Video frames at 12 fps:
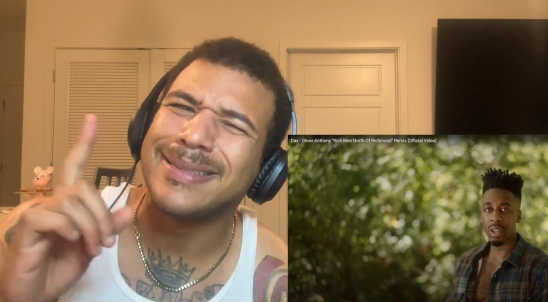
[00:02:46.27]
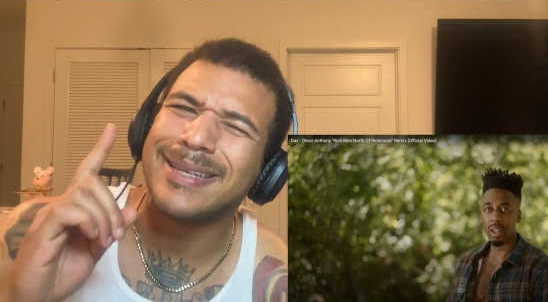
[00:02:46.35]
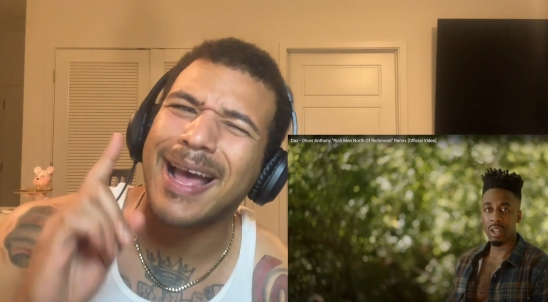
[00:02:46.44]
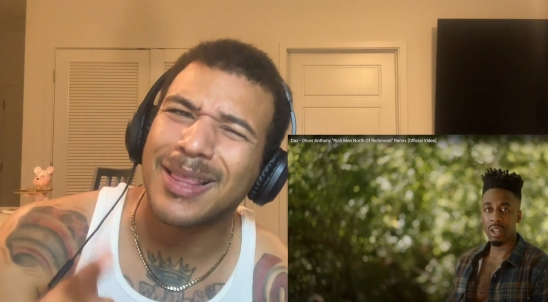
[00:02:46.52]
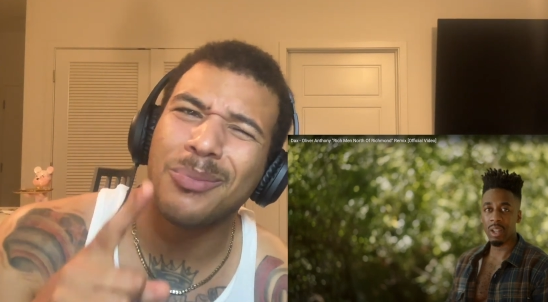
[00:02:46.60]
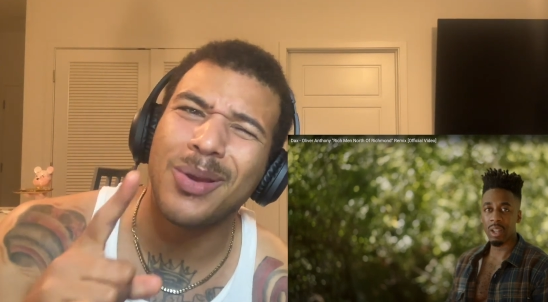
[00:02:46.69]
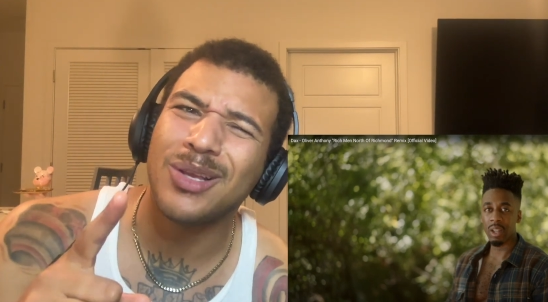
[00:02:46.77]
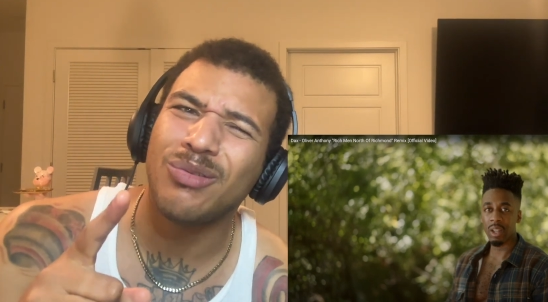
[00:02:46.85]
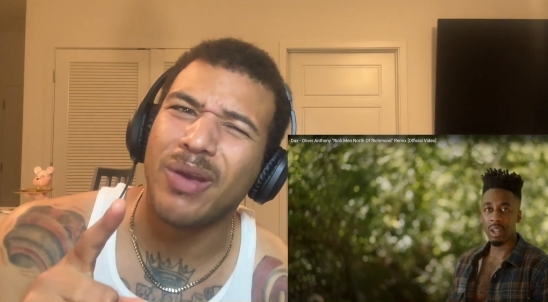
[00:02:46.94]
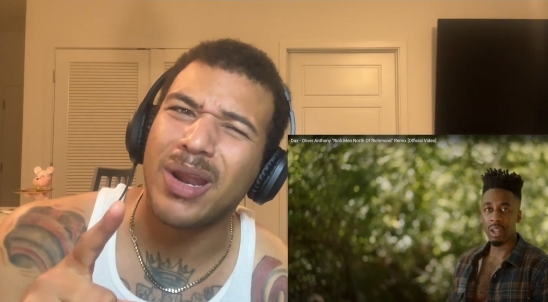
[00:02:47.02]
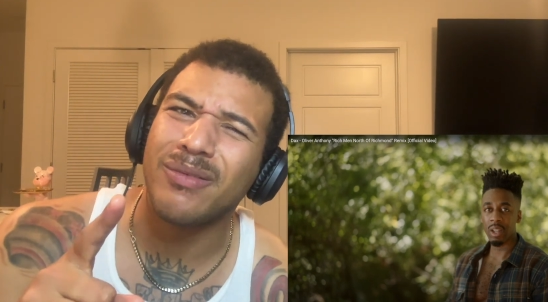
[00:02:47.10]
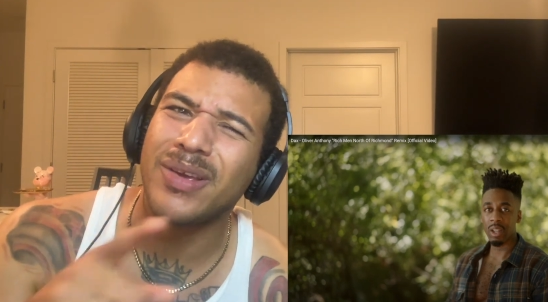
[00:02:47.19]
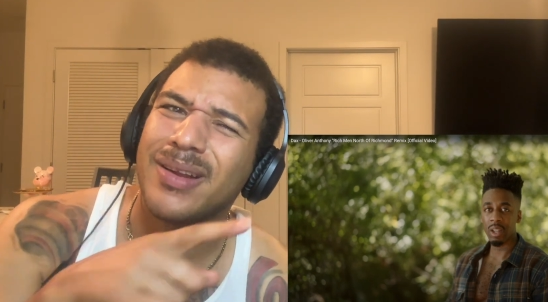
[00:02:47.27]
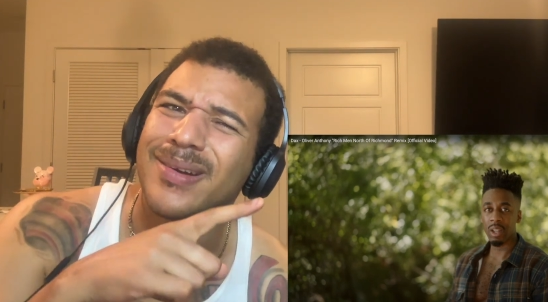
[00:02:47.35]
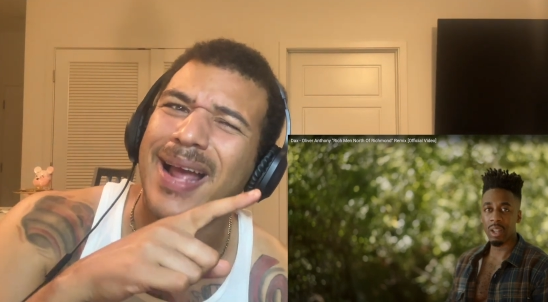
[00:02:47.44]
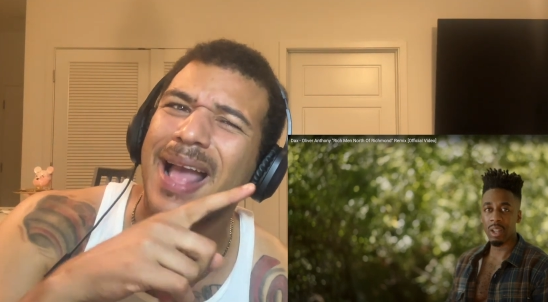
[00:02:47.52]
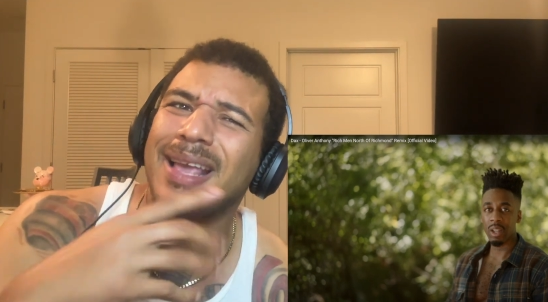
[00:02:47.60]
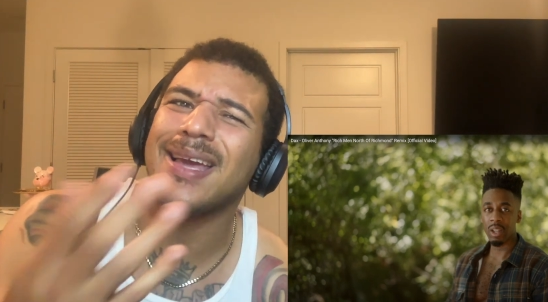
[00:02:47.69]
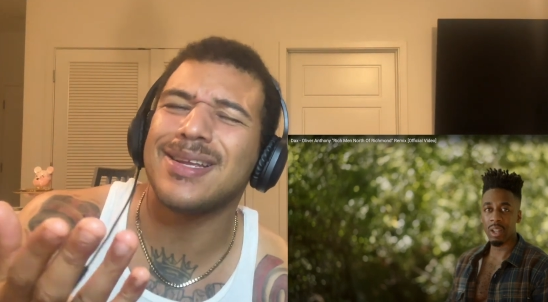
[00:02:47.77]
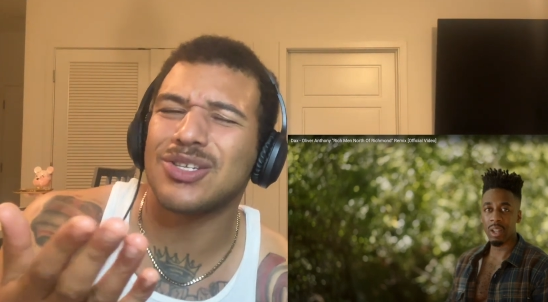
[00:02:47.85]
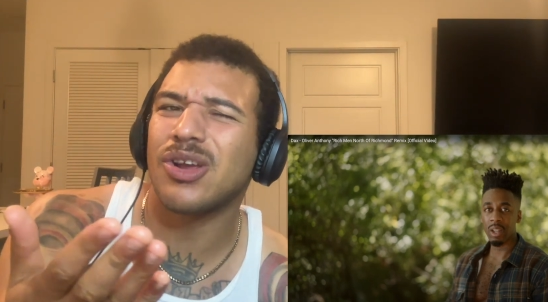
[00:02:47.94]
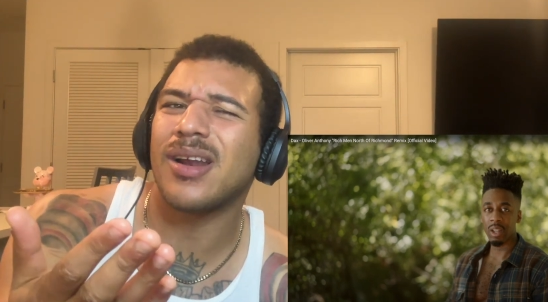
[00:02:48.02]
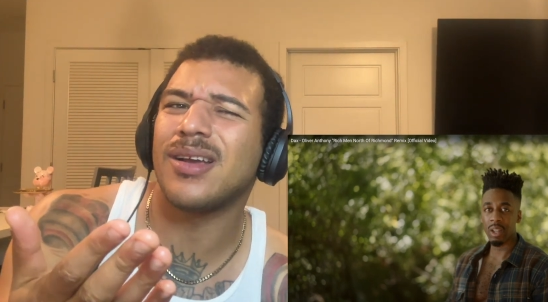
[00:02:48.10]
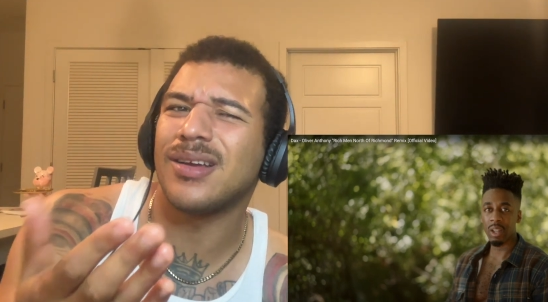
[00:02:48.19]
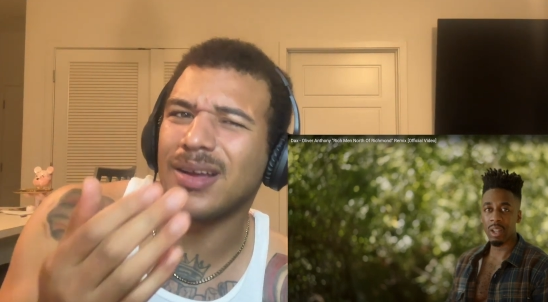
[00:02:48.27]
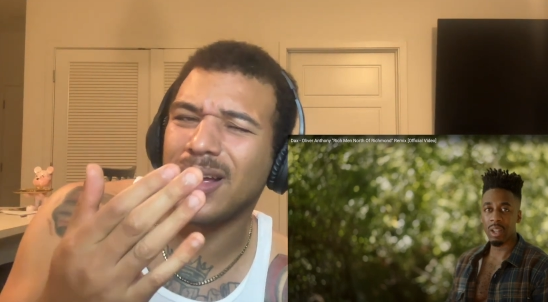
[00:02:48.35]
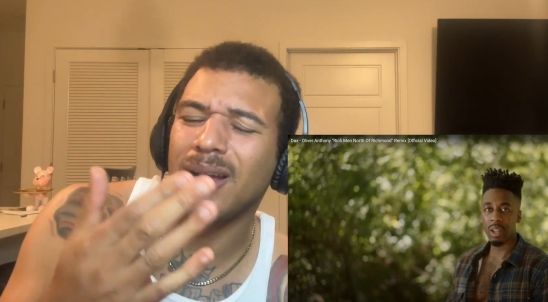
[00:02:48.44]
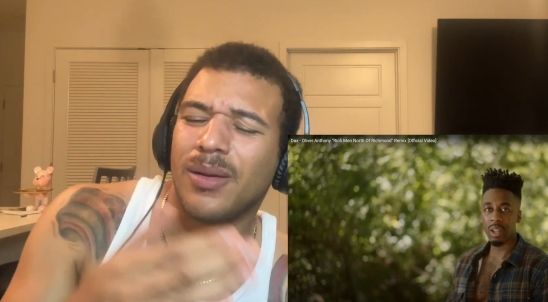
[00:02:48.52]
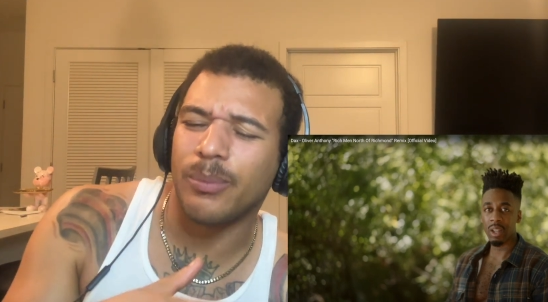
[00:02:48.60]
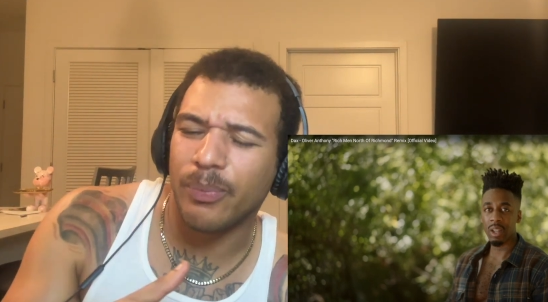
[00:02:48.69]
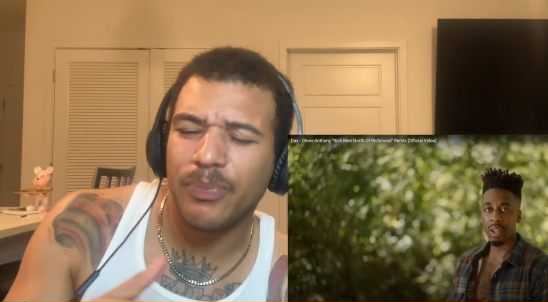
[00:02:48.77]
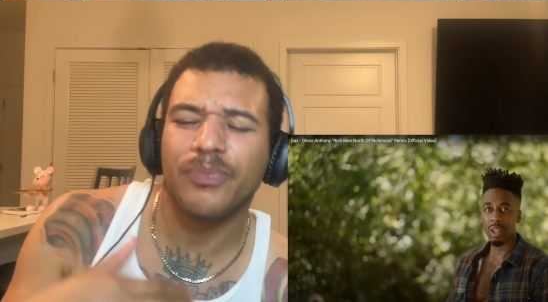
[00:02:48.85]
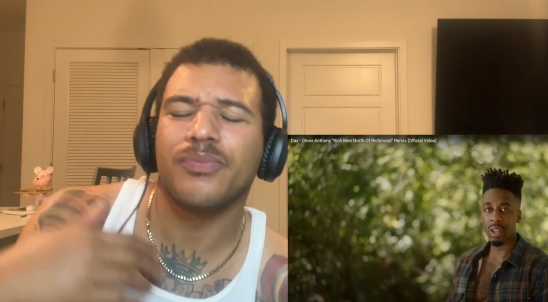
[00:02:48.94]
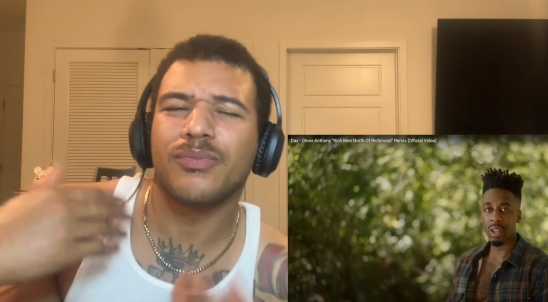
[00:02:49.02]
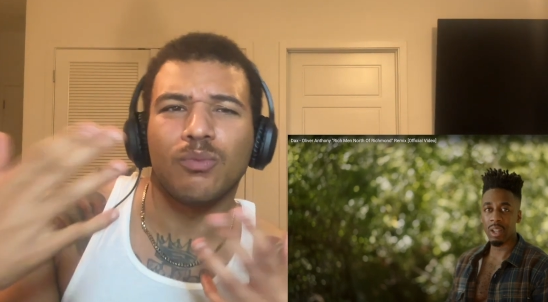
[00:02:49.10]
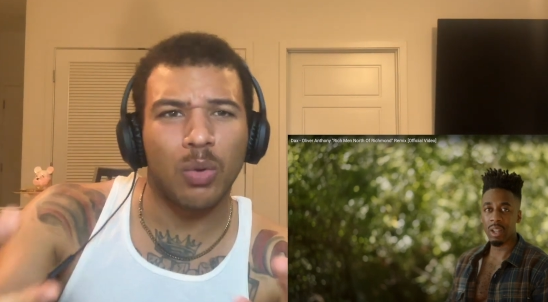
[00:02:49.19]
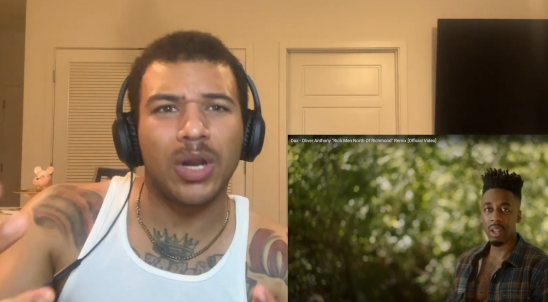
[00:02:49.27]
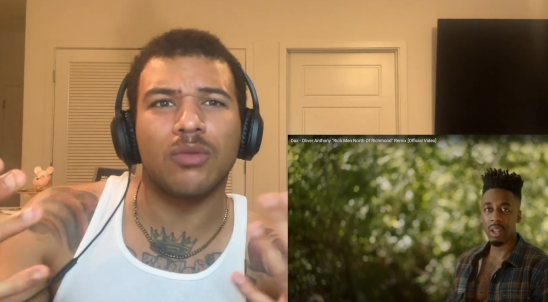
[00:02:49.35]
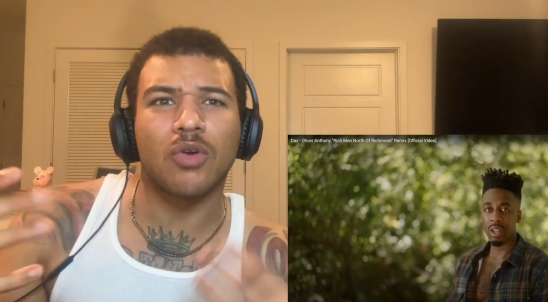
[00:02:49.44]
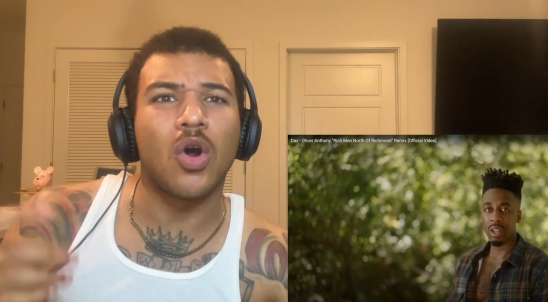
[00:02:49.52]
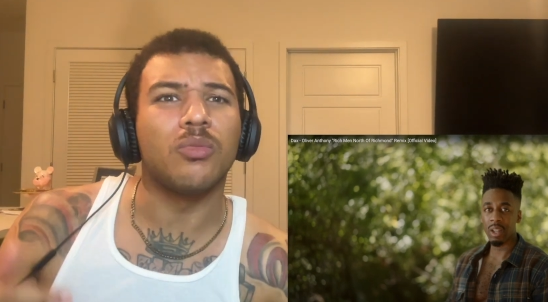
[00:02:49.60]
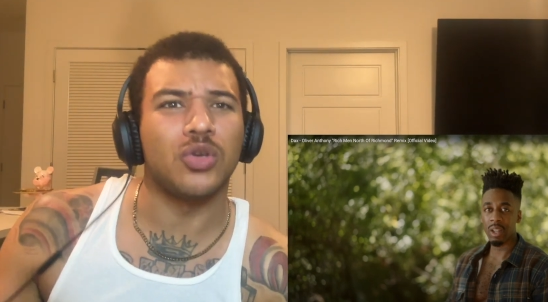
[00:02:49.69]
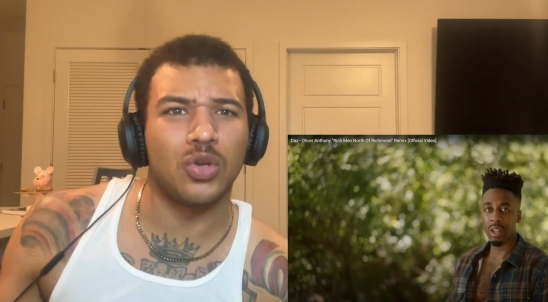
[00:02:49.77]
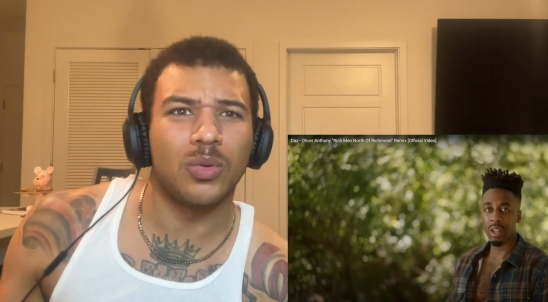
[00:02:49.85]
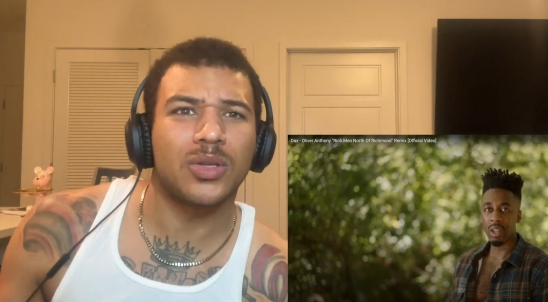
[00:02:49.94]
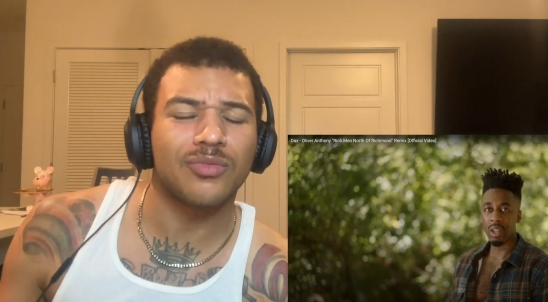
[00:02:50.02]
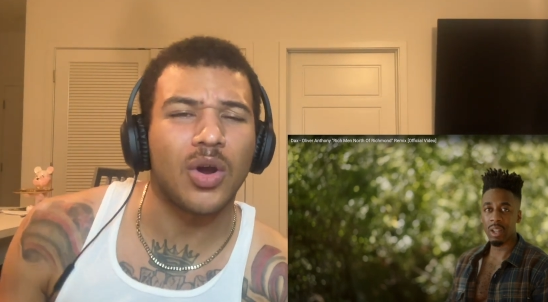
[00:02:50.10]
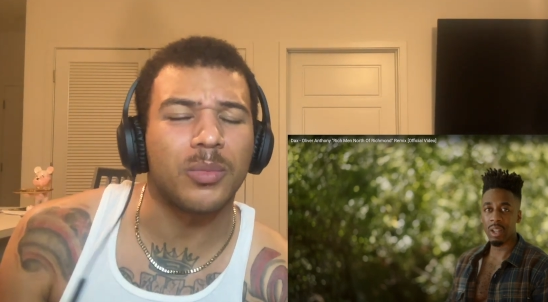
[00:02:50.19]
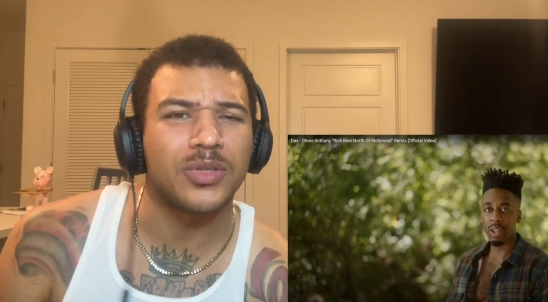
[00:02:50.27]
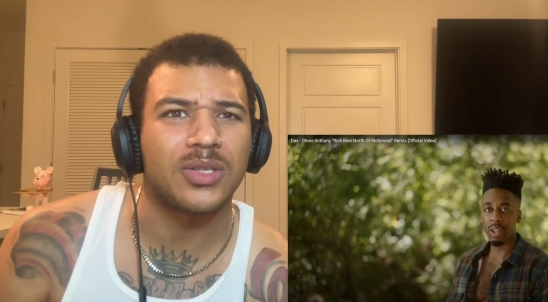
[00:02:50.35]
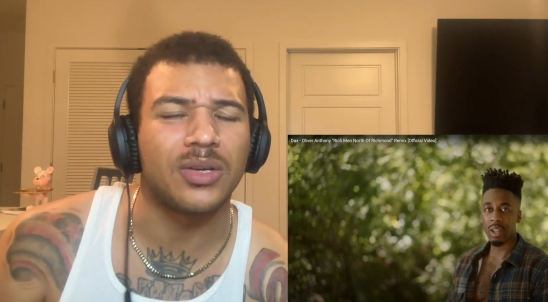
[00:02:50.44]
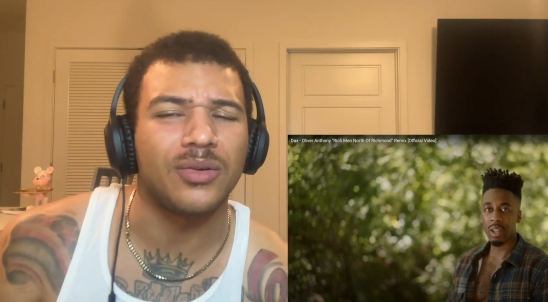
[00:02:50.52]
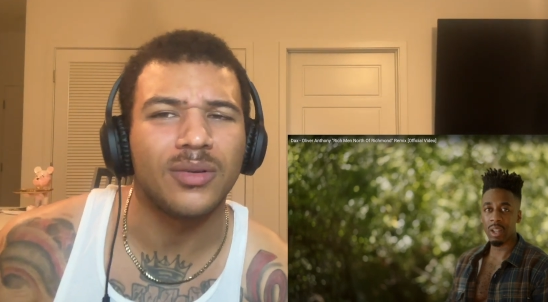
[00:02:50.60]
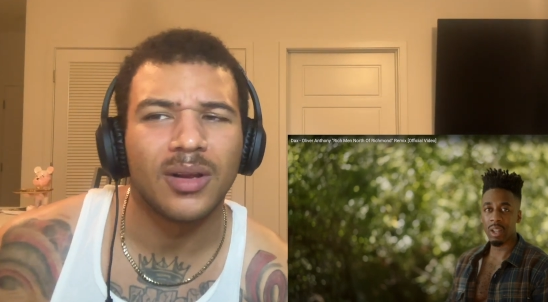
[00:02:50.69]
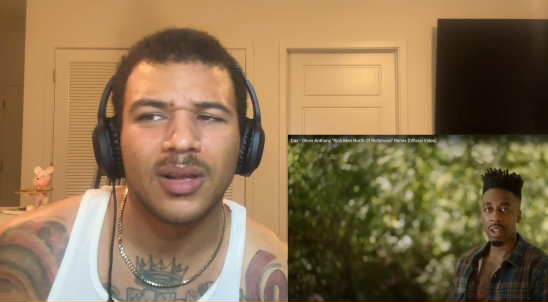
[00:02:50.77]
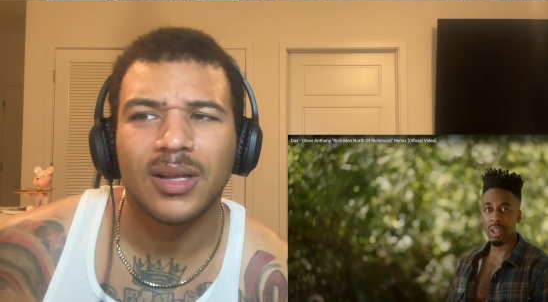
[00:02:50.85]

Speaker 1: Not the biggest fan of it. I get he's trying to when in Rome you do what the Romans do.